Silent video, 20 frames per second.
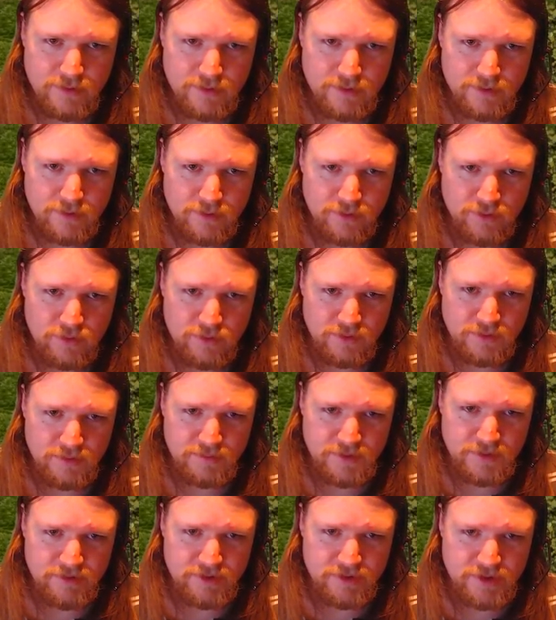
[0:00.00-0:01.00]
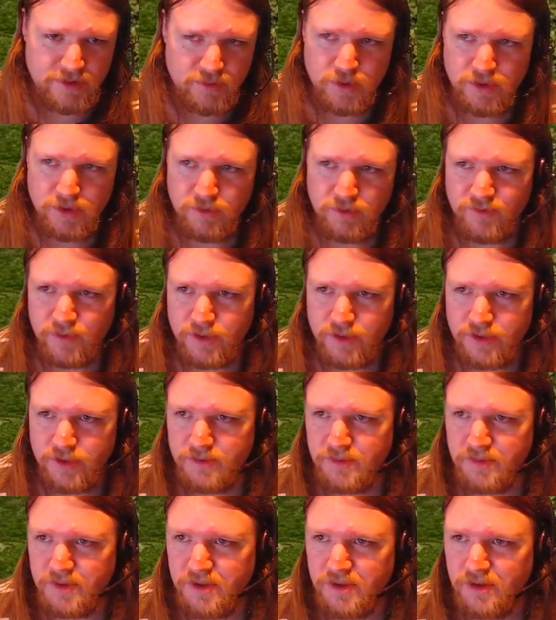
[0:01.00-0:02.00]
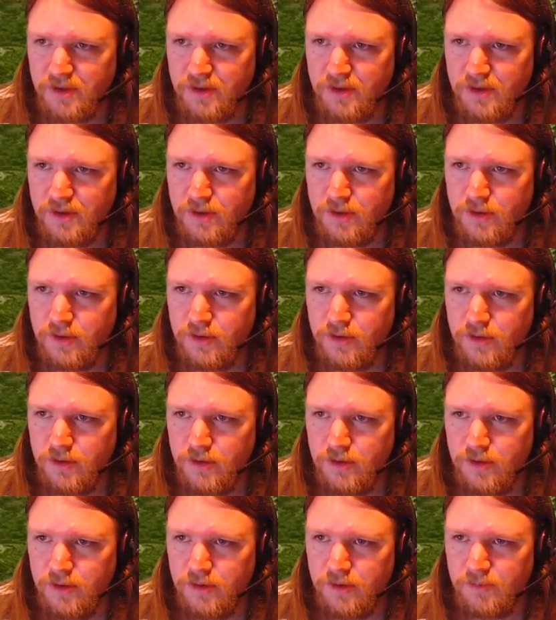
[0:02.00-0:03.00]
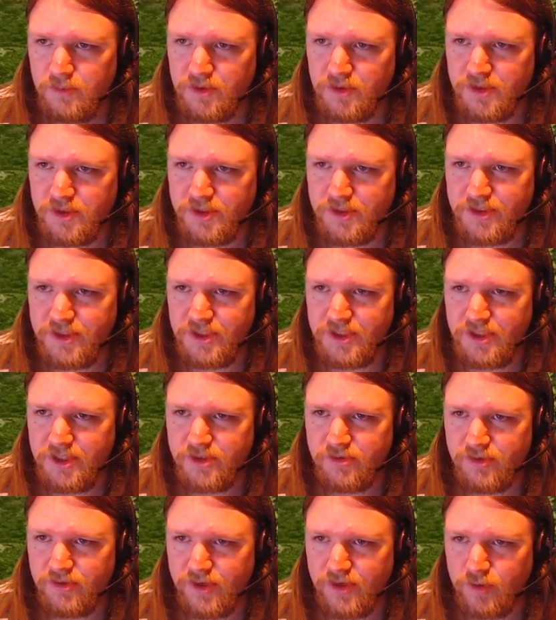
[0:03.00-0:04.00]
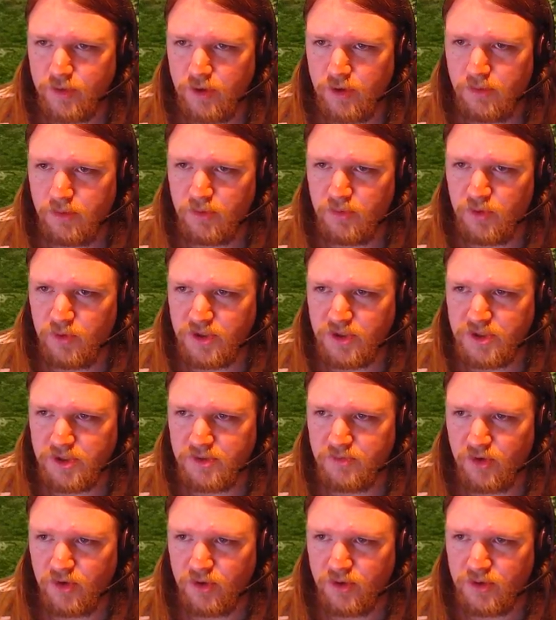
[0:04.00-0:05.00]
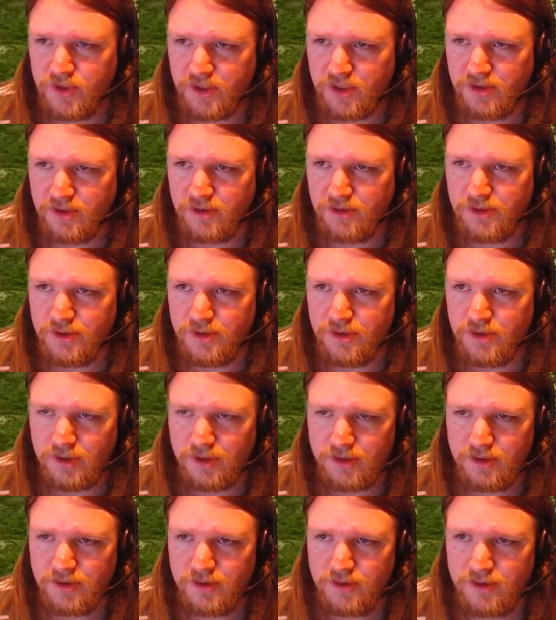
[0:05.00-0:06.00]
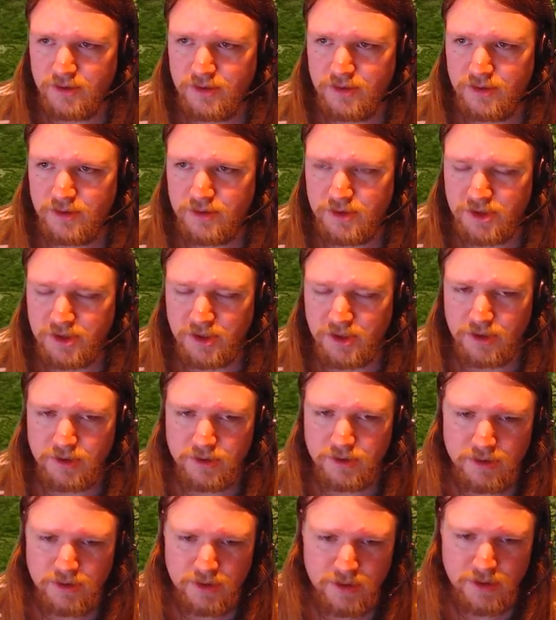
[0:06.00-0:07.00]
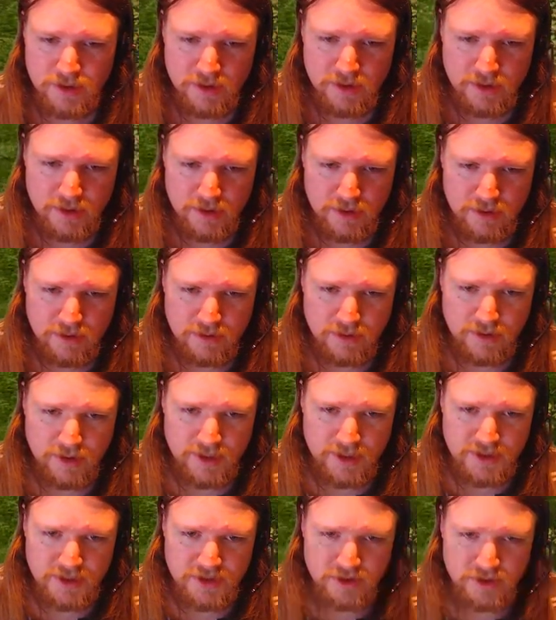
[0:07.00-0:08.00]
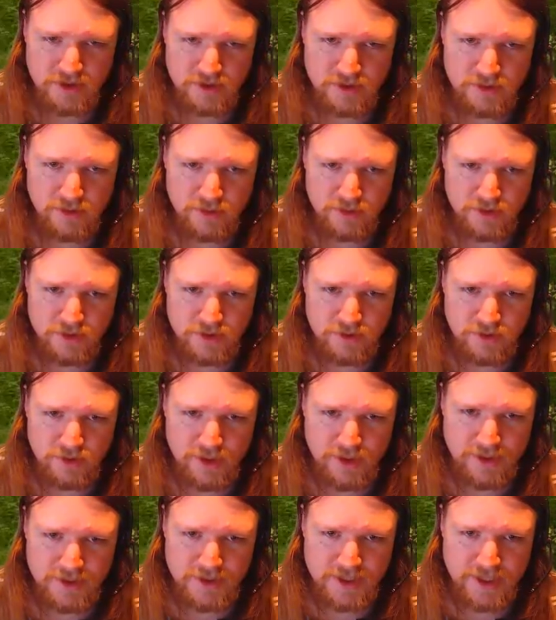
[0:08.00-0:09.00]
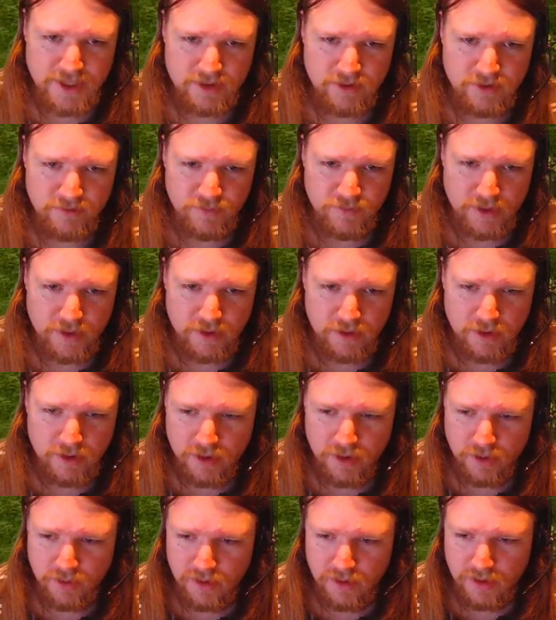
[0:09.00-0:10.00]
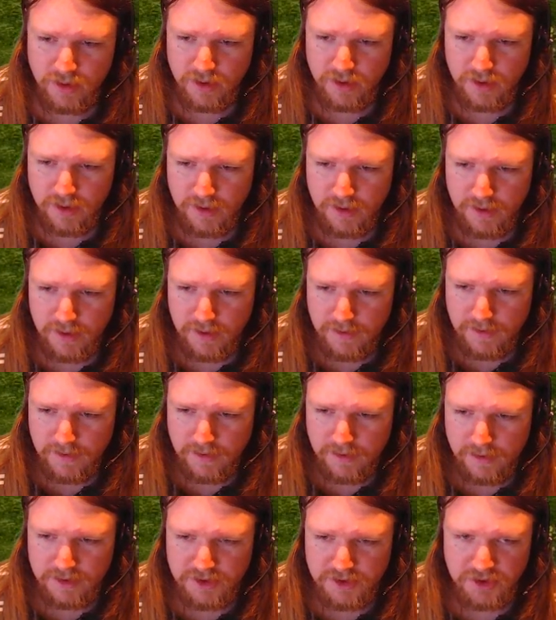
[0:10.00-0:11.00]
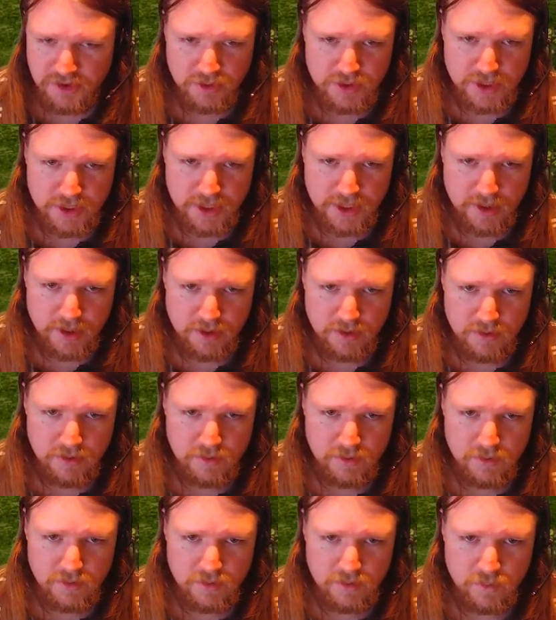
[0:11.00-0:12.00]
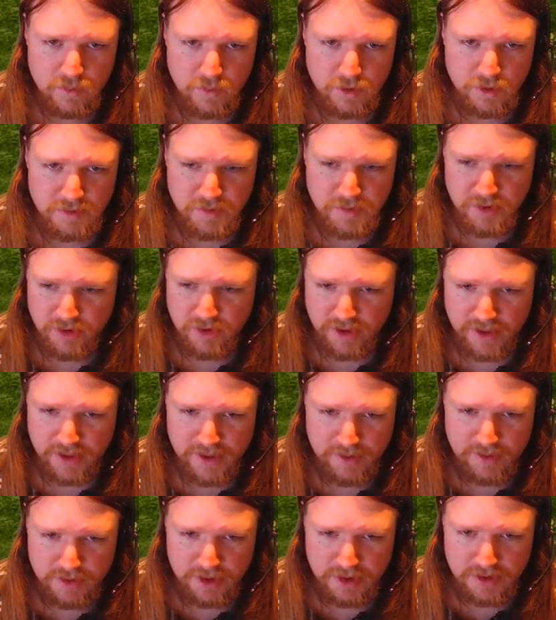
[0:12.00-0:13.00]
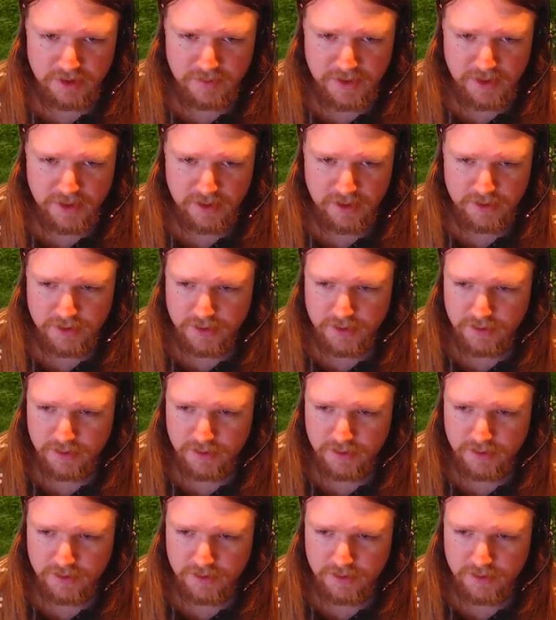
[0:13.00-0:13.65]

Oh, but there is a will-o'-wisp. Immune to disease, ground, hobbled, poison, prone, sickened, and snuck. Stuck. Alright, let's just launch an all-out attack. Go. Let's use our once per encounter spells.